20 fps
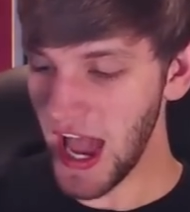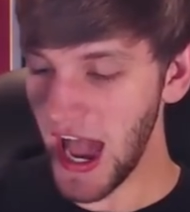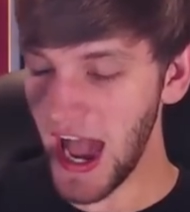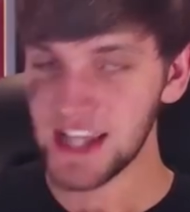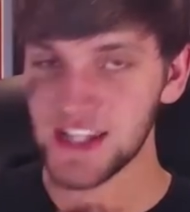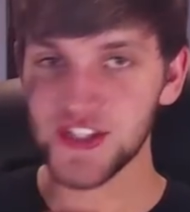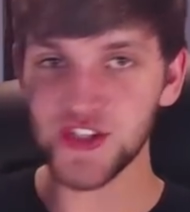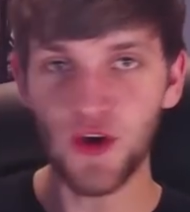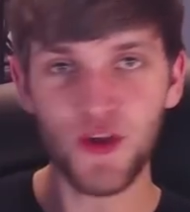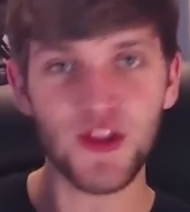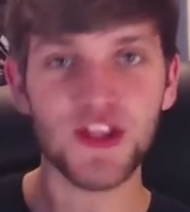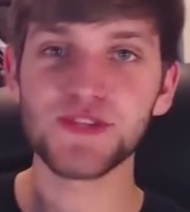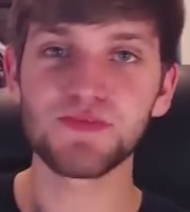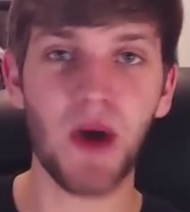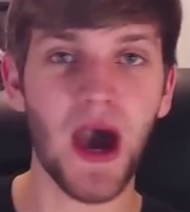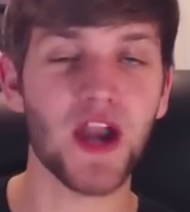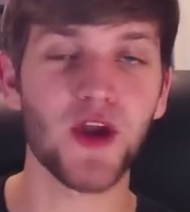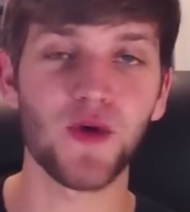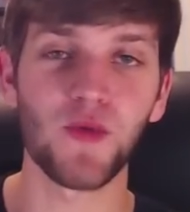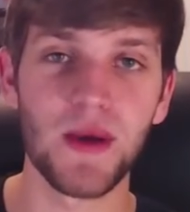I saw the
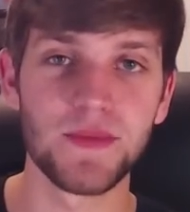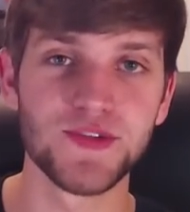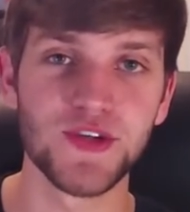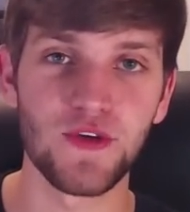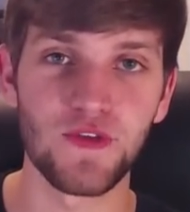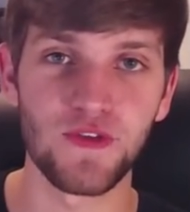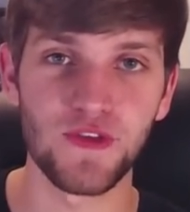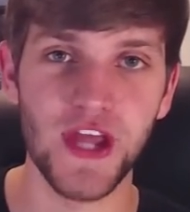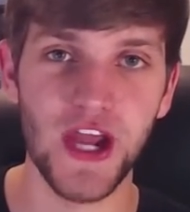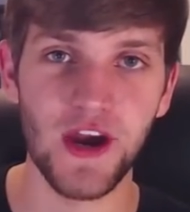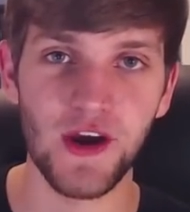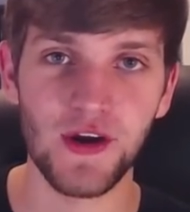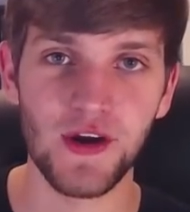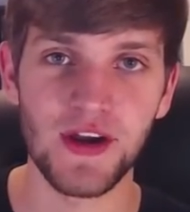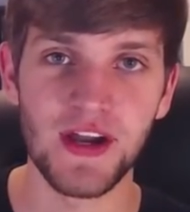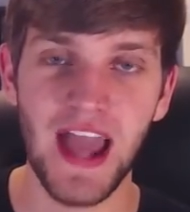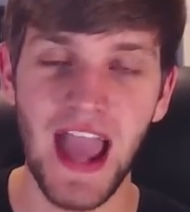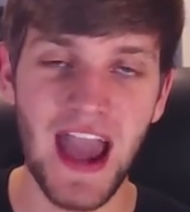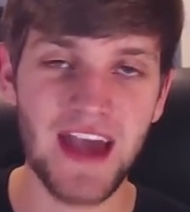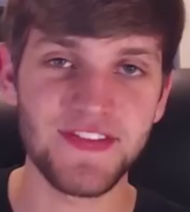spider webs over there
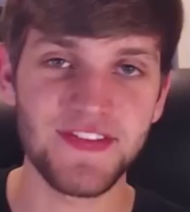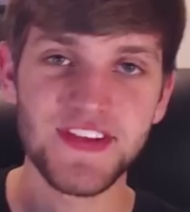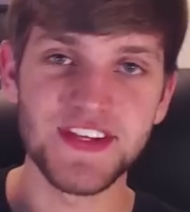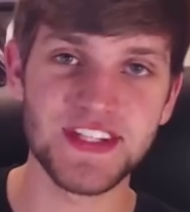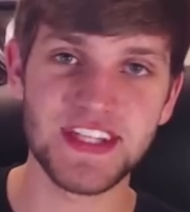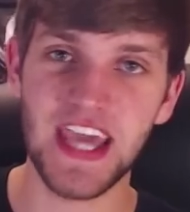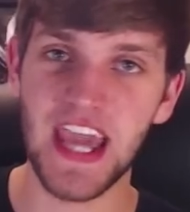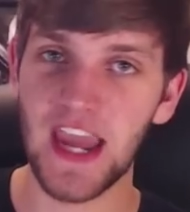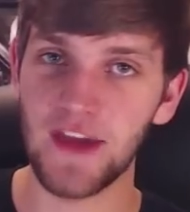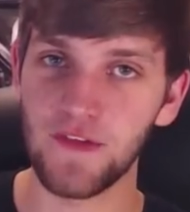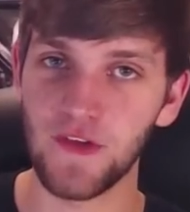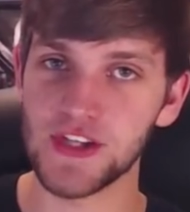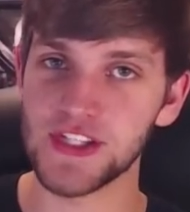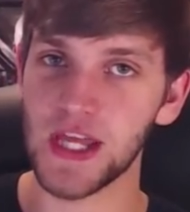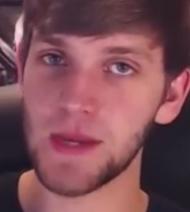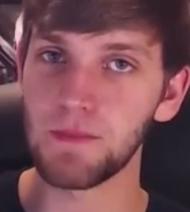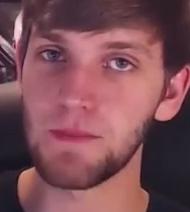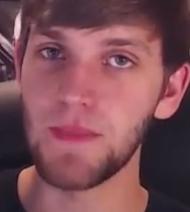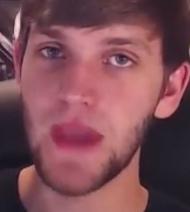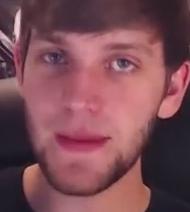at this cave, and I was
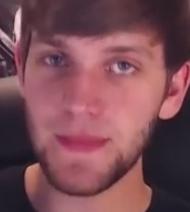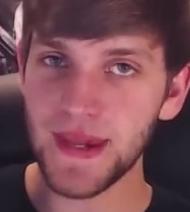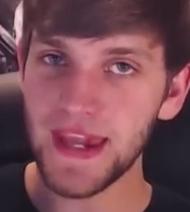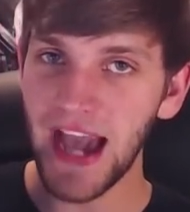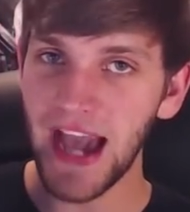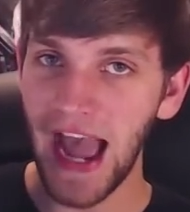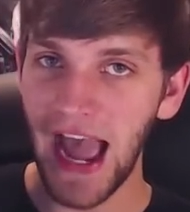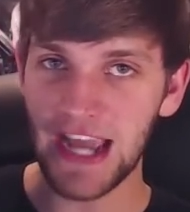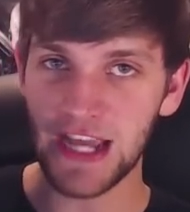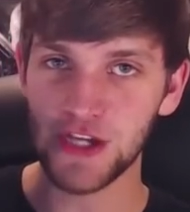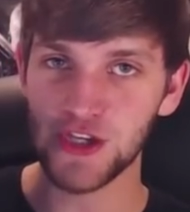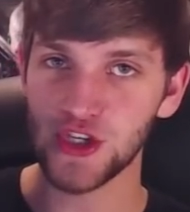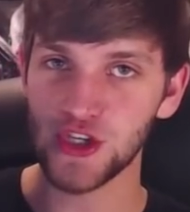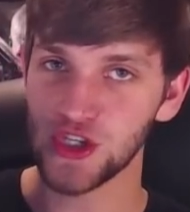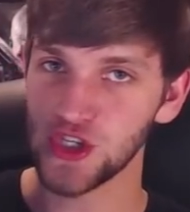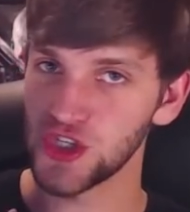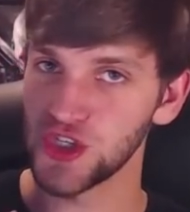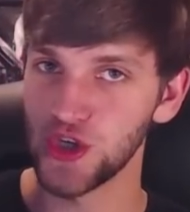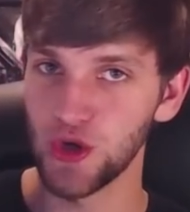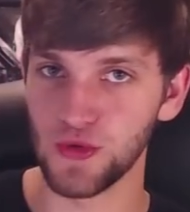like, maybe I can just
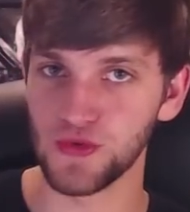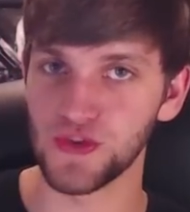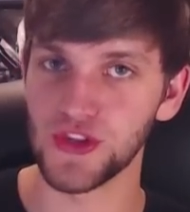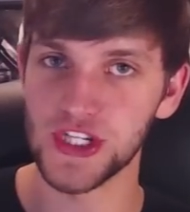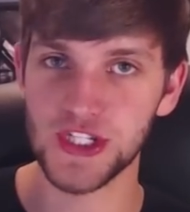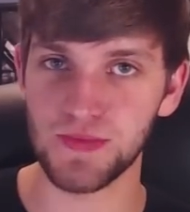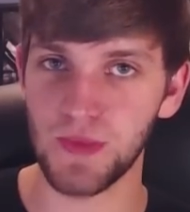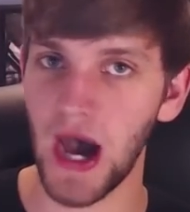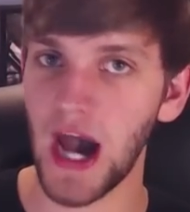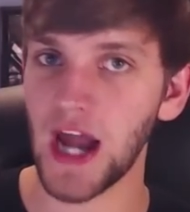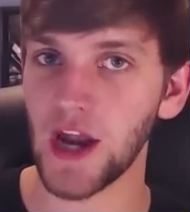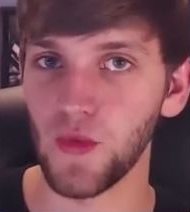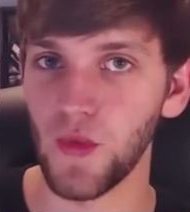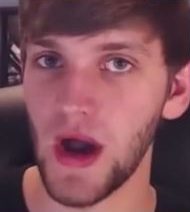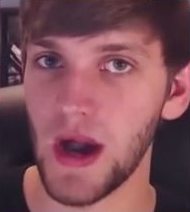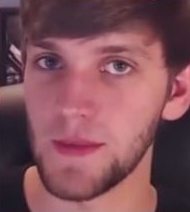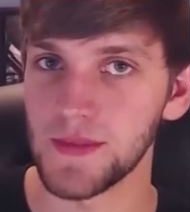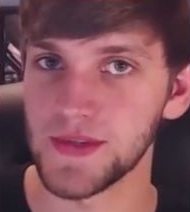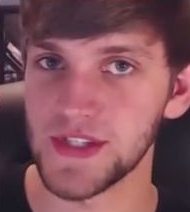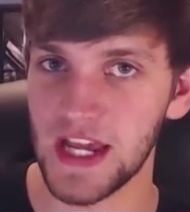shoot the spider
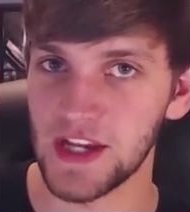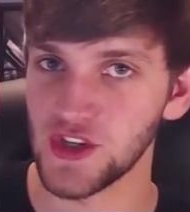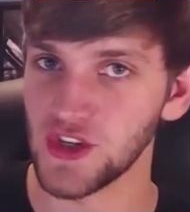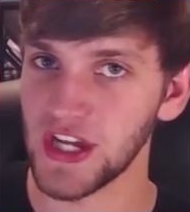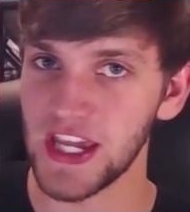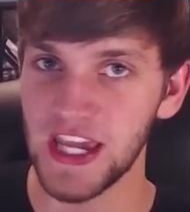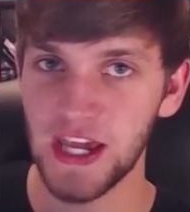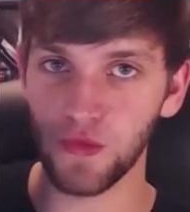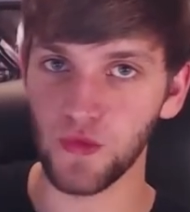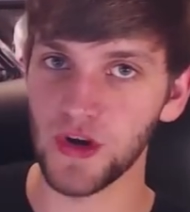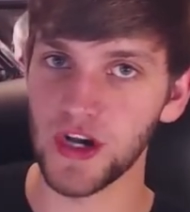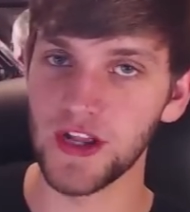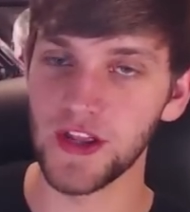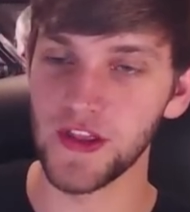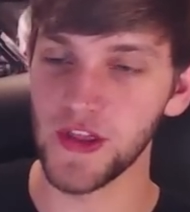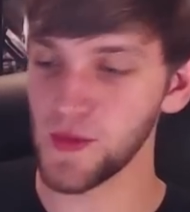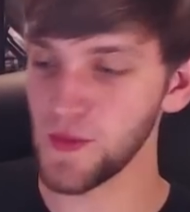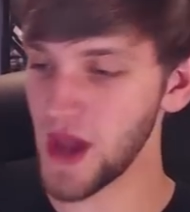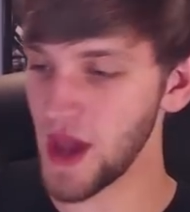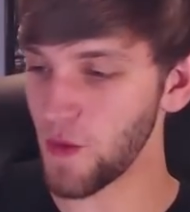webs and get rid of them.